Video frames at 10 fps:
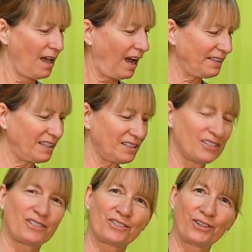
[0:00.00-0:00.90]
I think
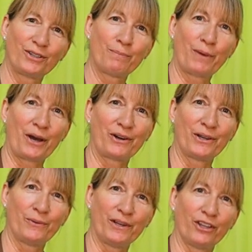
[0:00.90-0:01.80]
this is a good
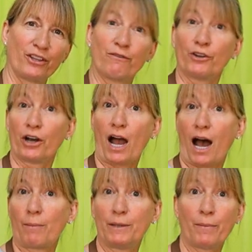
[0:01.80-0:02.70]
pottery wheel if you're a
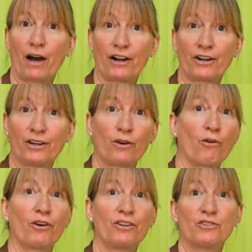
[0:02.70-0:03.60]
hobby potter
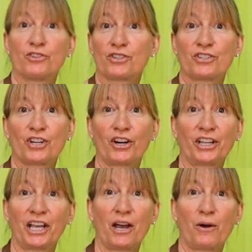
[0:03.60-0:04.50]
or you're just
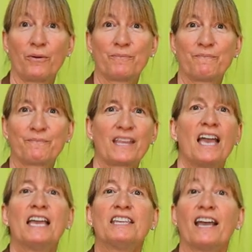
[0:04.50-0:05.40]
starting out.
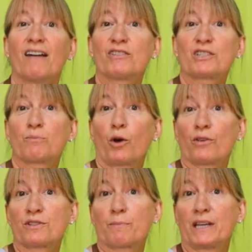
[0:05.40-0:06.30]
You have a
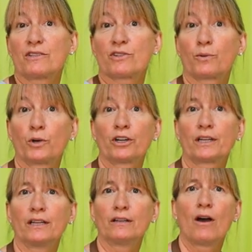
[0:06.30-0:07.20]
small space to
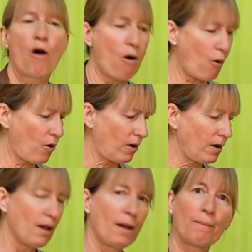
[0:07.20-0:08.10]
work in
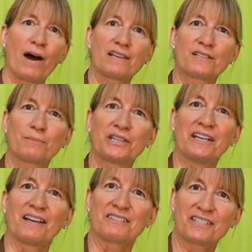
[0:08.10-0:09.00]
or possibly
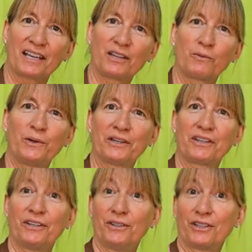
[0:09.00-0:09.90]
a second wheel
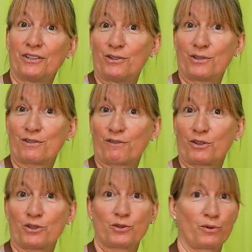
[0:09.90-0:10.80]
that you can use
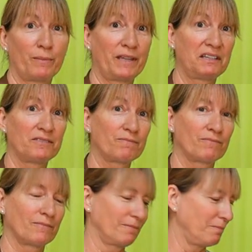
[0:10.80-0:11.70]
for trimming,
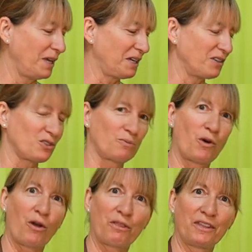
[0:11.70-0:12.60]
making
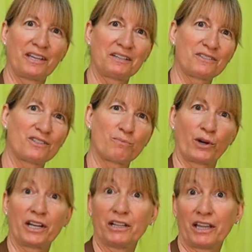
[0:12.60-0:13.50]
small things,
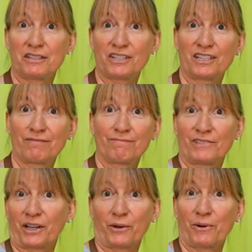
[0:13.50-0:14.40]
spray glazing,
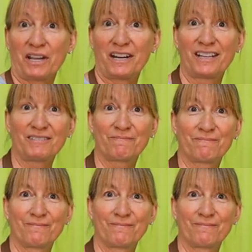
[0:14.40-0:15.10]
decorating,